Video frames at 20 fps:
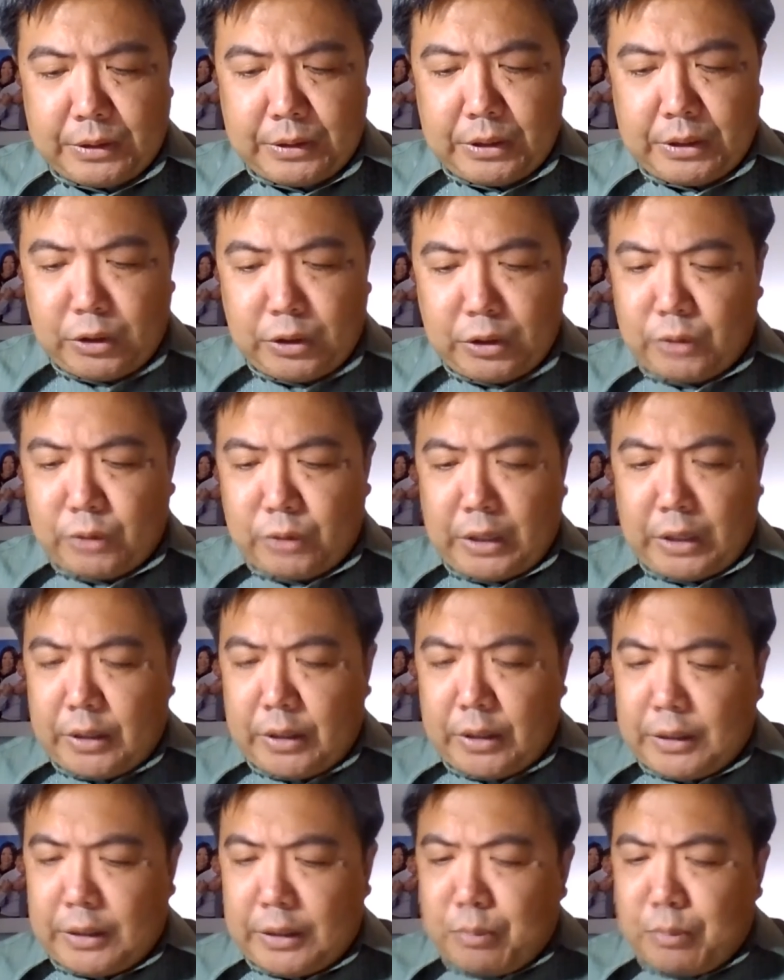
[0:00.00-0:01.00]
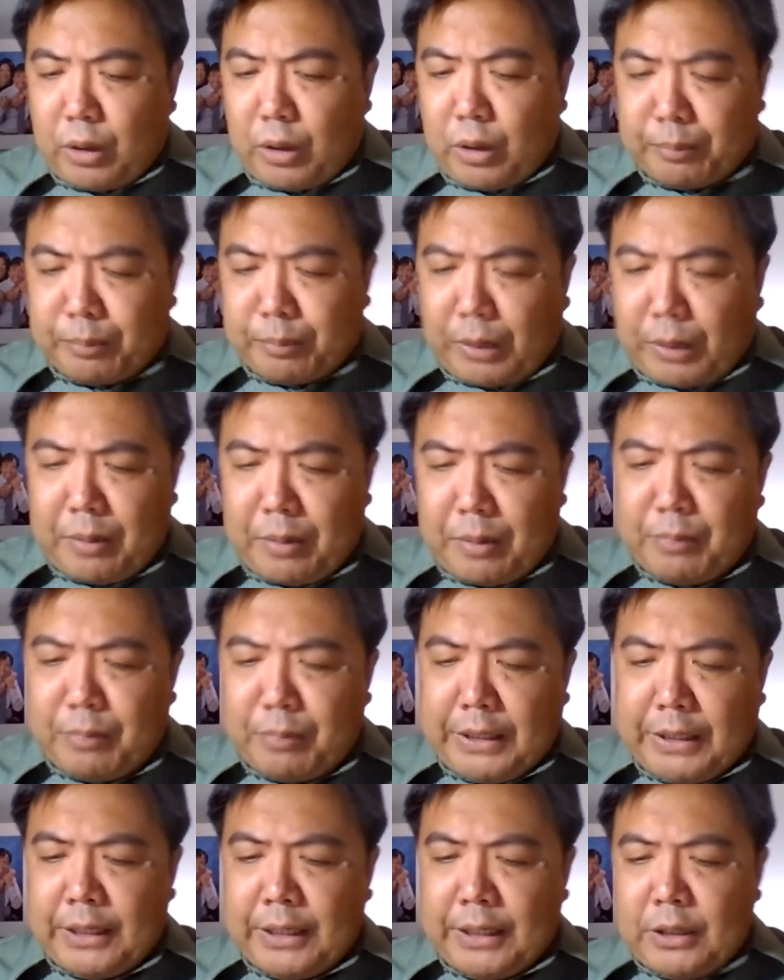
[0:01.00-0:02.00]
you know, Nimrod
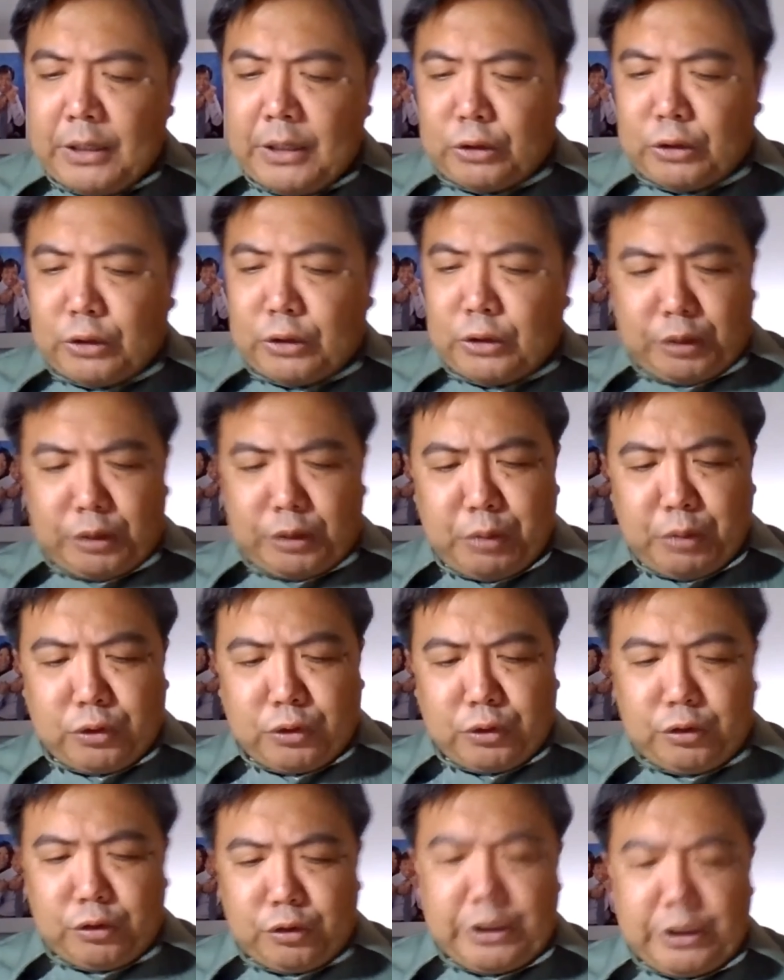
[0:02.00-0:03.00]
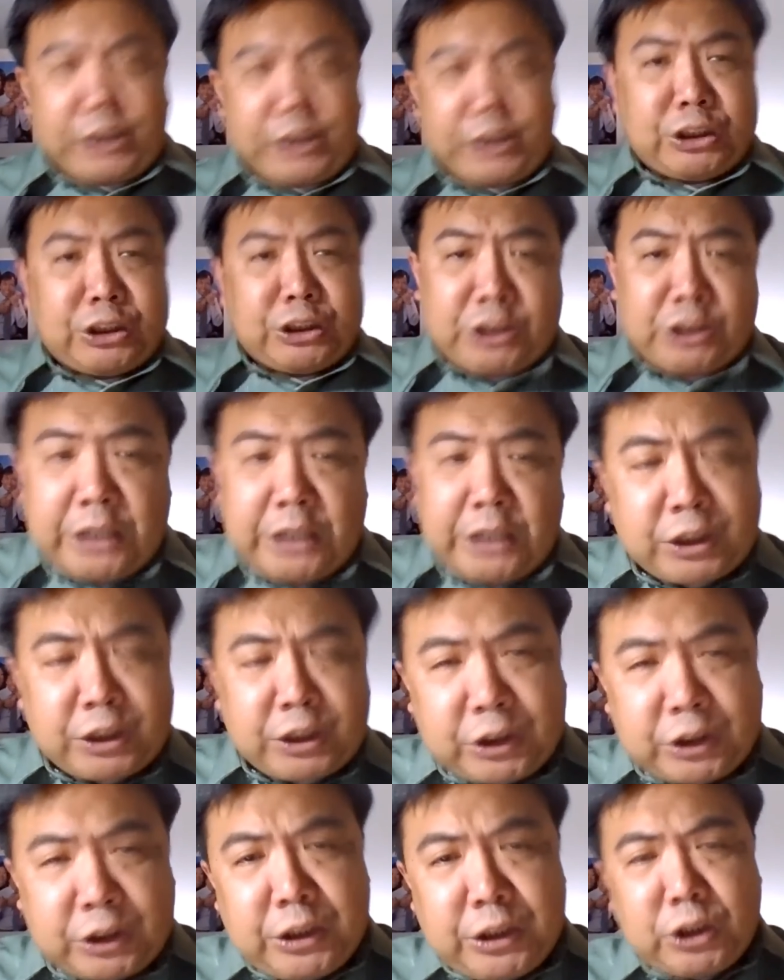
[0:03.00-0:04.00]
probably contributed to the ex
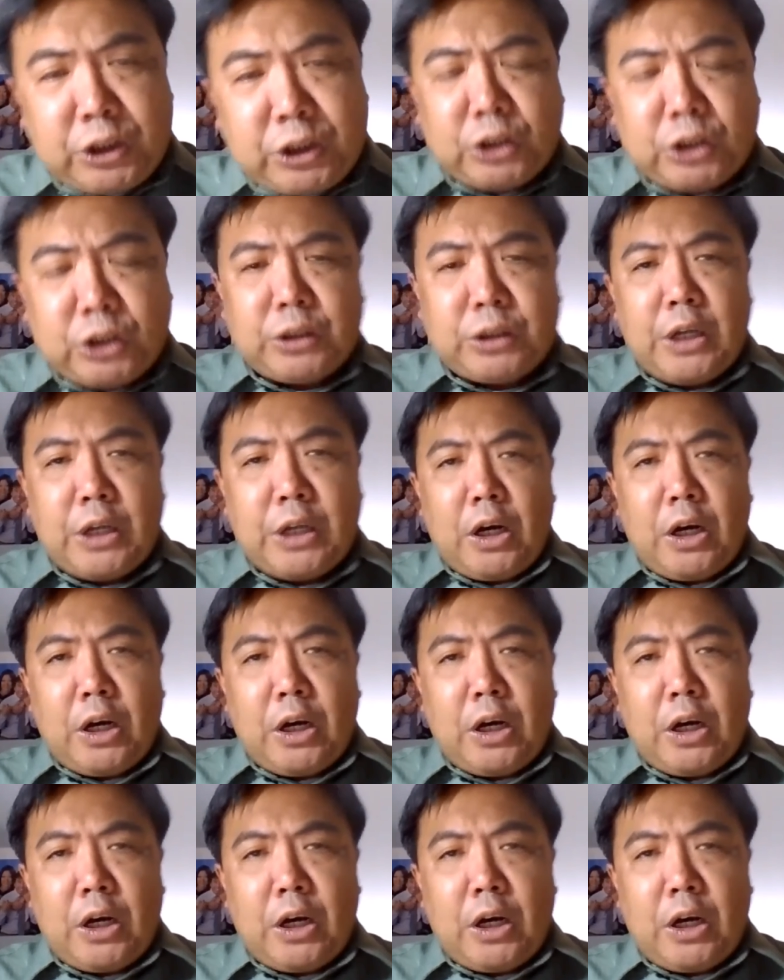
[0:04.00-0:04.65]
extinction